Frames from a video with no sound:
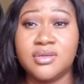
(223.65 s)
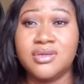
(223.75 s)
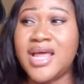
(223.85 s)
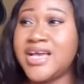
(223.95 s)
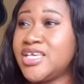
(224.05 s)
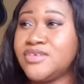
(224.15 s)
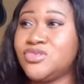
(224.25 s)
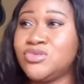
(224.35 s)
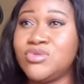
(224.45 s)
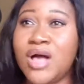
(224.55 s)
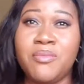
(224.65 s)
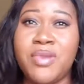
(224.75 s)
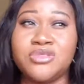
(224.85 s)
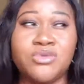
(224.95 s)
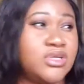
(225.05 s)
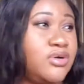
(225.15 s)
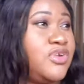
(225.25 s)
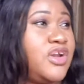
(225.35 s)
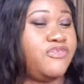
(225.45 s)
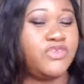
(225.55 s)
That gives you about, what's
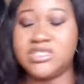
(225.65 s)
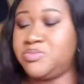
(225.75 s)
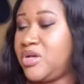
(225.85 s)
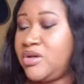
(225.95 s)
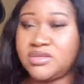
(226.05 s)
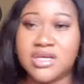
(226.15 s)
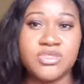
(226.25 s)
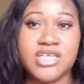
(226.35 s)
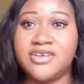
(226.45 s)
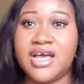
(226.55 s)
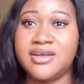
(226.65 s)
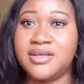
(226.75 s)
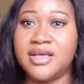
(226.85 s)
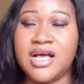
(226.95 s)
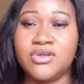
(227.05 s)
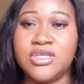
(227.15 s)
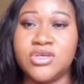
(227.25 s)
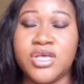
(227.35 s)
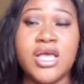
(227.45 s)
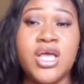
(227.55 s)
140 pages? Oh, I wish I had a calculator
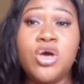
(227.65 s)
here.